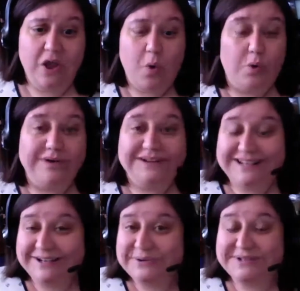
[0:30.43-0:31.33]
or
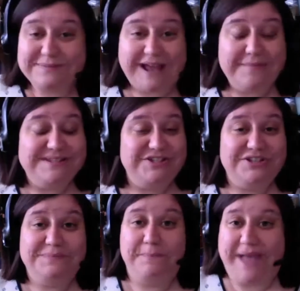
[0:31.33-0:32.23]
sometimes it's
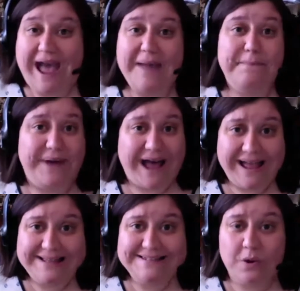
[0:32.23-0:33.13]
just bad
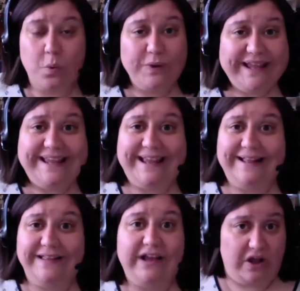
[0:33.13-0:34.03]
buys that we
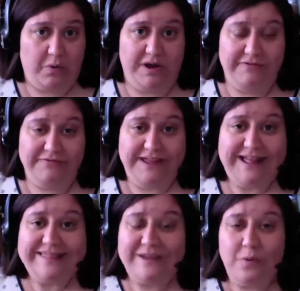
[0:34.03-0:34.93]
can't let go of,
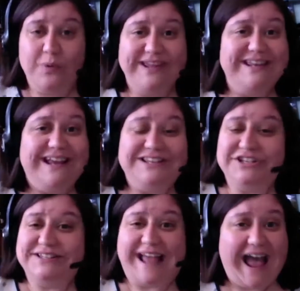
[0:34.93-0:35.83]
that we
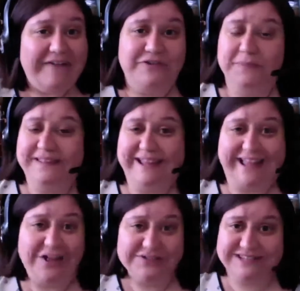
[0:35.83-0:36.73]
just have to be
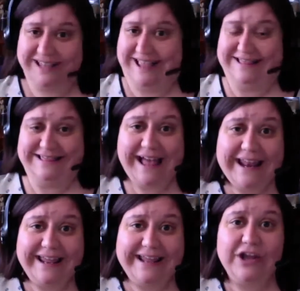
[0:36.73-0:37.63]
like Elsa and
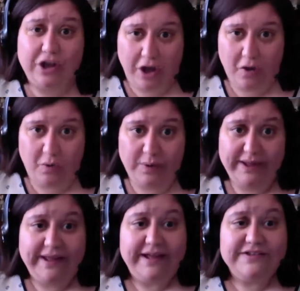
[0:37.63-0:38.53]
let it go.
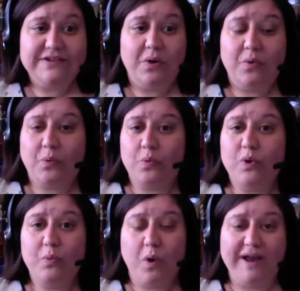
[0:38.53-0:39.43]
So
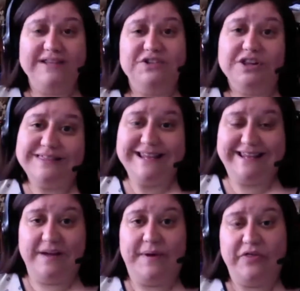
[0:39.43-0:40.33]
we want to start
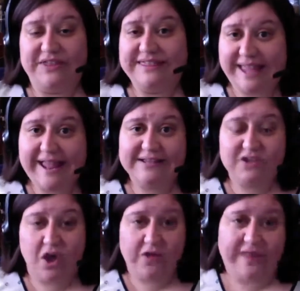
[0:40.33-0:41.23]
thinking about the
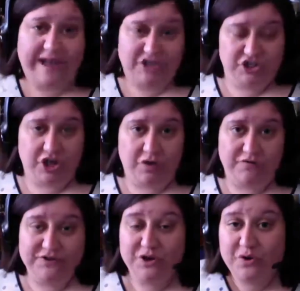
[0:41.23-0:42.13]
things on that
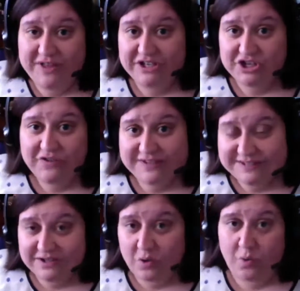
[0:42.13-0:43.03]
shelf. You know, that shelf
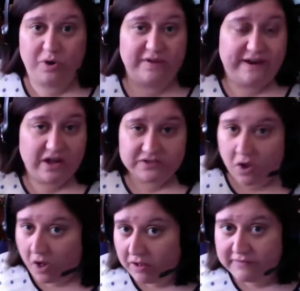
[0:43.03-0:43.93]
that's in the corner that has
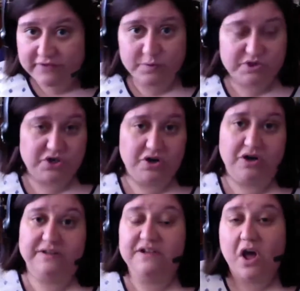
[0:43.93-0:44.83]
all of the
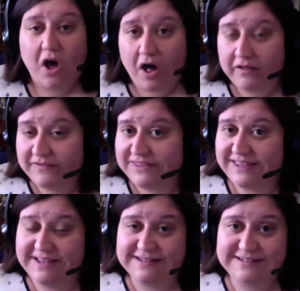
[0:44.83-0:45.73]
returns, all of the
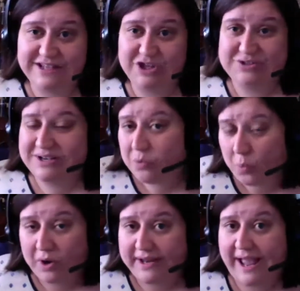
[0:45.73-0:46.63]
things that you didn't
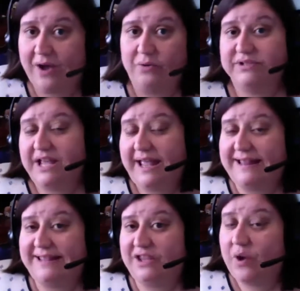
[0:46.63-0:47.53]
work out
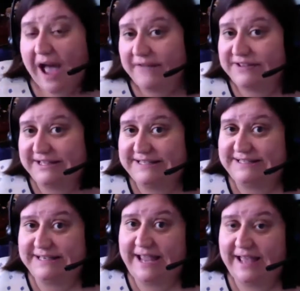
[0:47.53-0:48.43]
and that you haven't
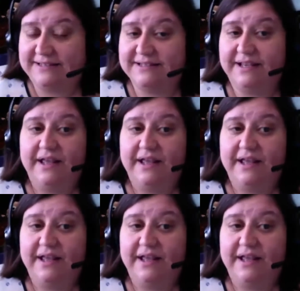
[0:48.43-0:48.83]
listed yet.